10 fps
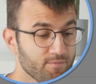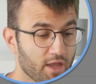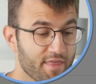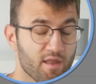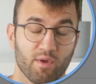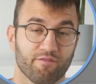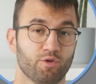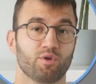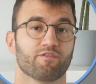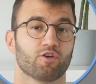And then we have
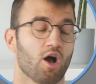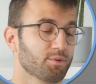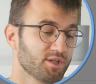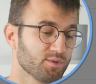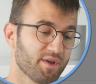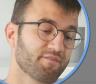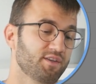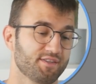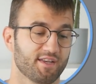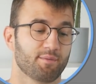two different options. We have
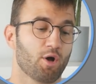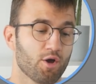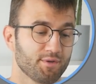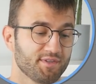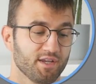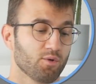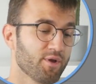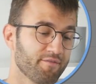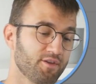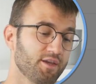the setup auto sync,
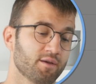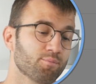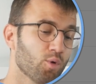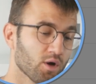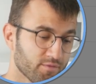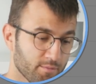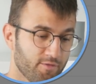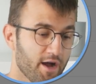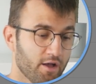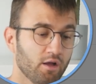we have the import from
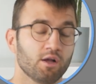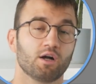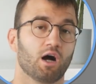file.